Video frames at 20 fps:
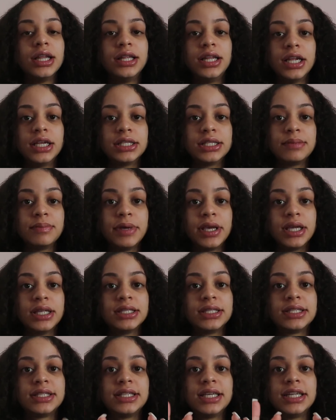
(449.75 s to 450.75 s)
This
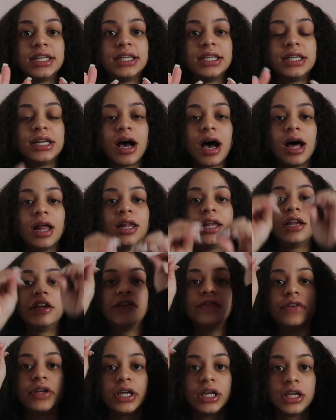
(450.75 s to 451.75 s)
man did not
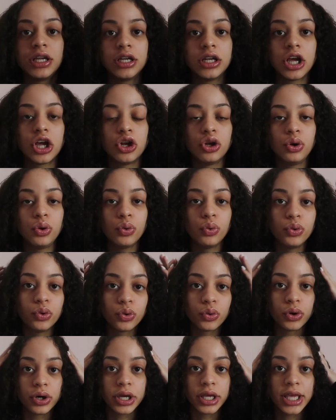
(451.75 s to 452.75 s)
live in New
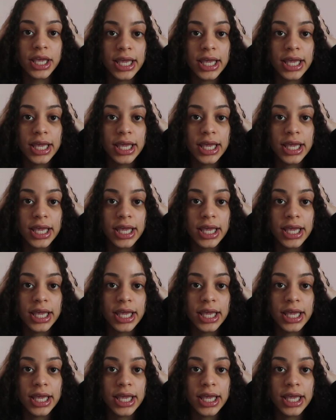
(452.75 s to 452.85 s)
York.